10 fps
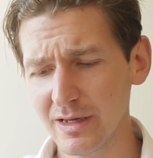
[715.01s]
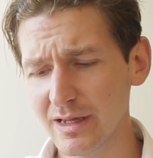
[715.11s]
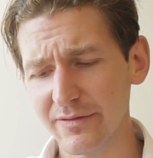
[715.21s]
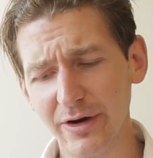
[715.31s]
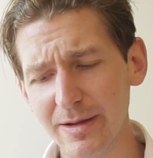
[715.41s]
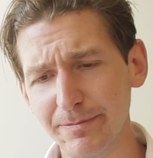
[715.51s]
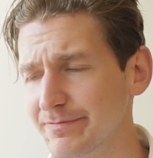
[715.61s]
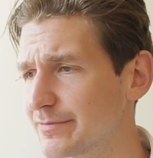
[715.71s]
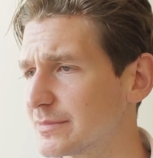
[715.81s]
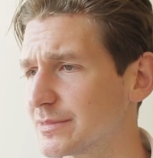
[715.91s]
in a very
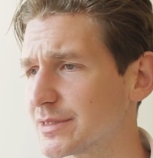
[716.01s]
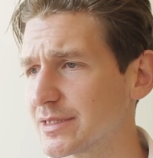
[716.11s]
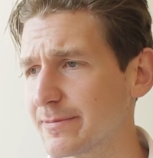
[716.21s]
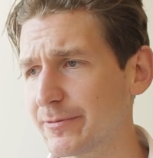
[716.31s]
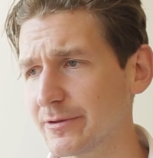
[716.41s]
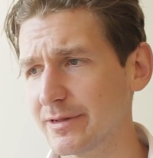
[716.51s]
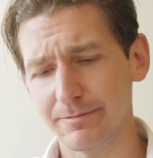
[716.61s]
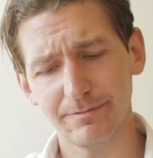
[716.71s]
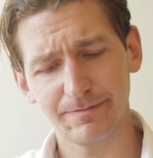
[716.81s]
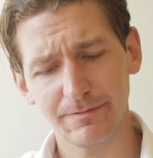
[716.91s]
simple
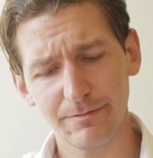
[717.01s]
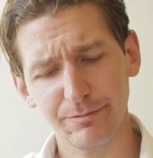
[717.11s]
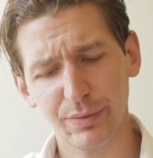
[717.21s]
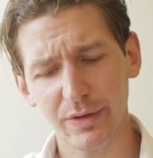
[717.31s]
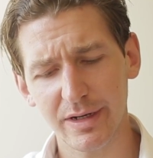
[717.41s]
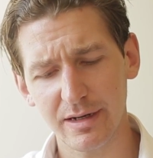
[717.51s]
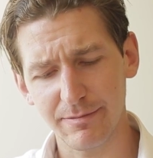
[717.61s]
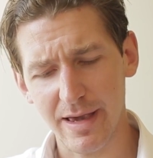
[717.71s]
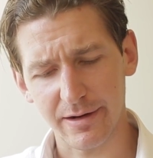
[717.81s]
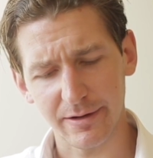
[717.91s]
and
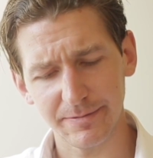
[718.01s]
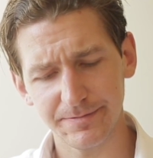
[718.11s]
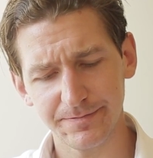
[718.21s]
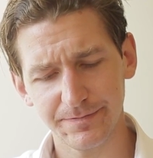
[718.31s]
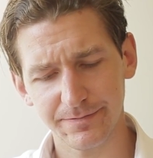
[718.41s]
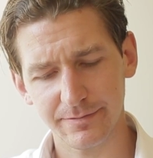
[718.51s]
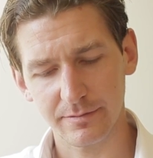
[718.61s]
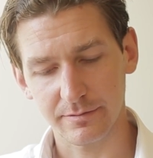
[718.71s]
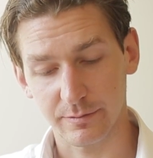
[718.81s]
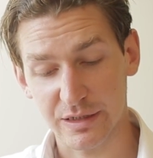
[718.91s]
poignant manner,
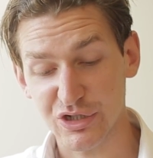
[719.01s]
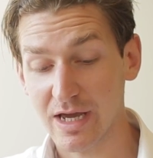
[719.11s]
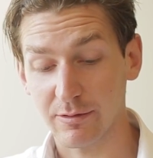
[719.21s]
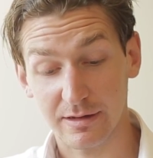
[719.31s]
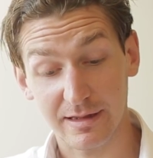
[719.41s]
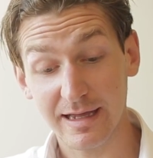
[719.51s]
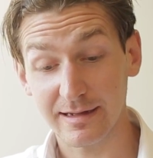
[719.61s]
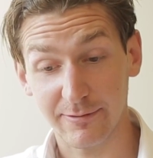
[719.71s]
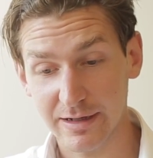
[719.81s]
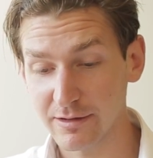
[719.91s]
which I will
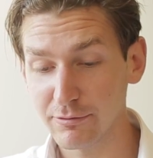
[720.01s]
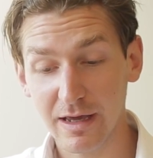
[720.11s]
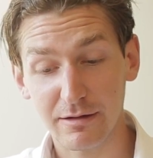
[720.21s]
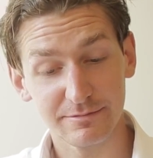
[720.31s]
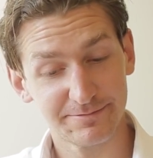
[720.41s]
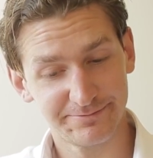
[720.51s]
gladly read you now.